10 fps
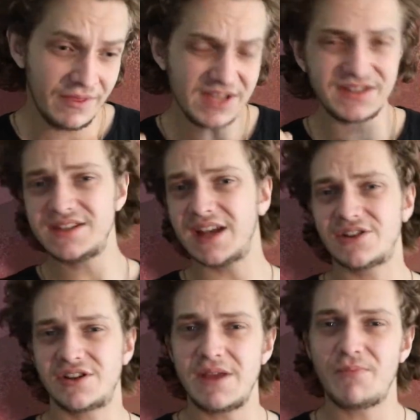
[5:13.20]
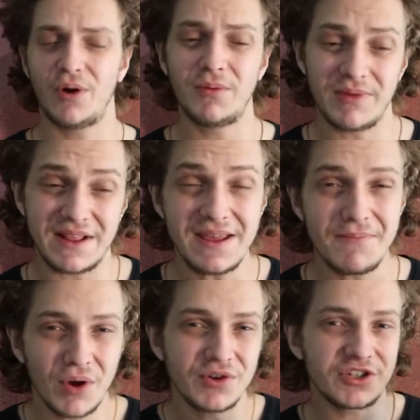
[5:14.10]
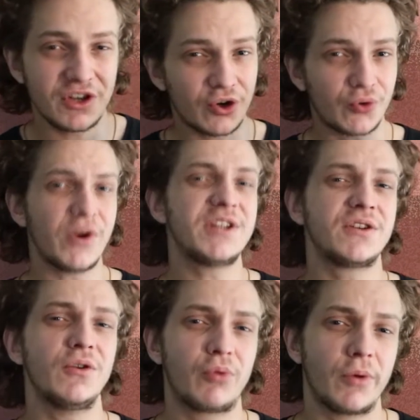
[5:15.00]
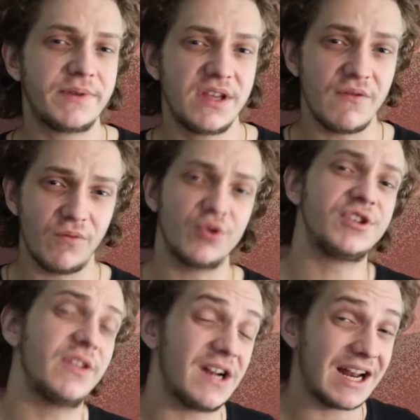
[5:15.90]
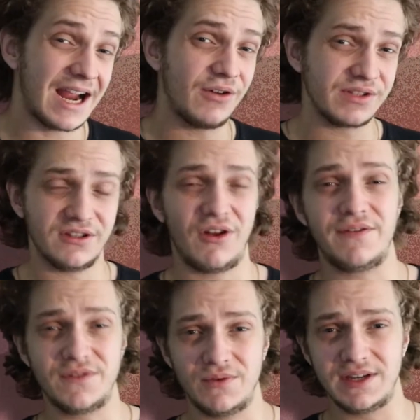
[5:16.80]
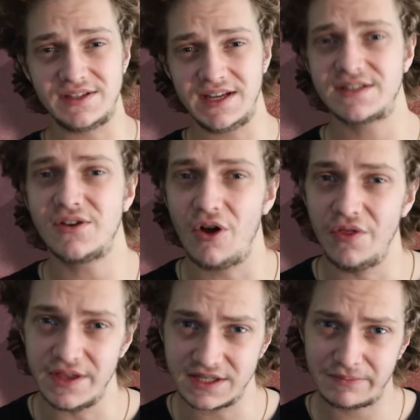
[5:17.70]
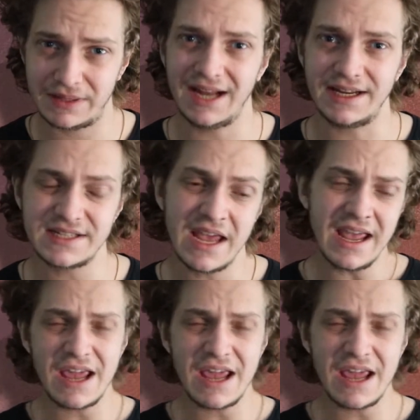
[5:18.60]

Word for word: This is actually probably the most critical property of water that allows life to exist on this planet.